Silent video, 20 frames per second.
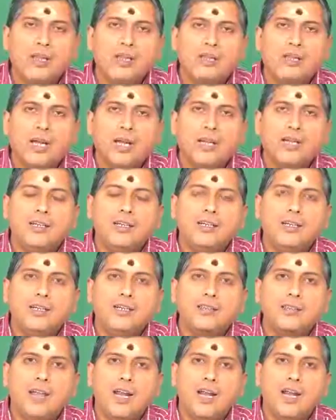that the
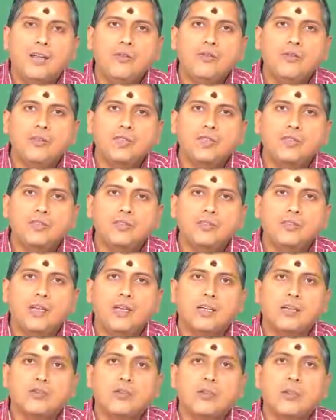scaling functions
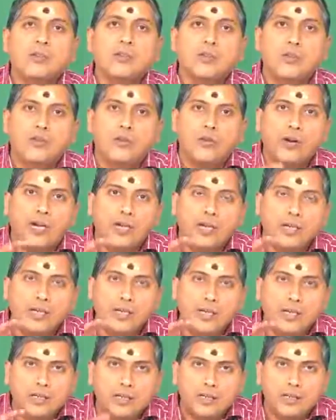are specified
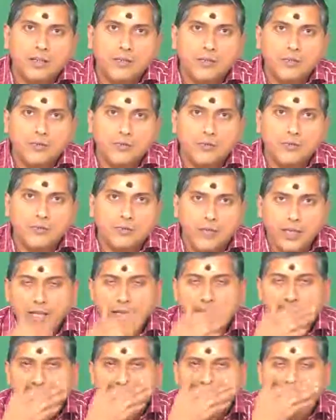in terms of the
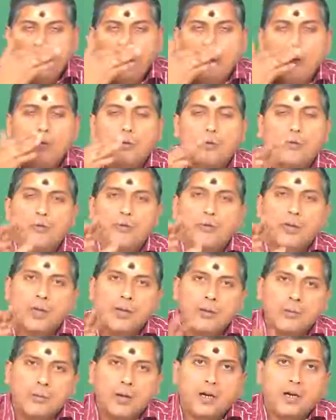low
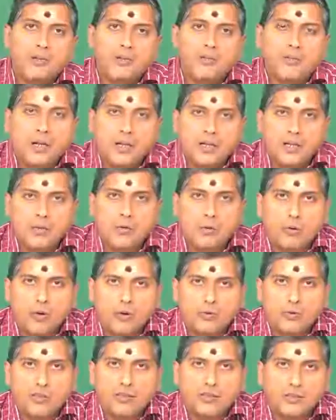pass filter
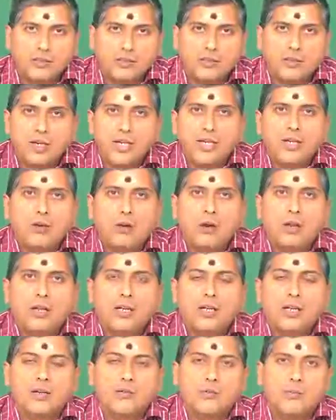coefficients. Recall
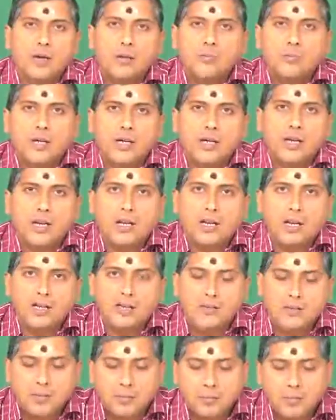that one particular
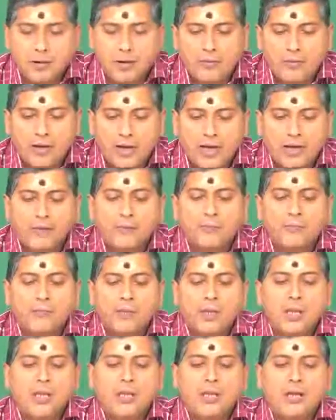example where
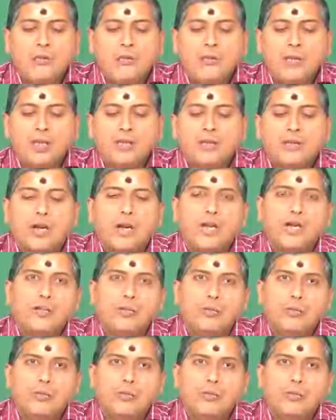we tried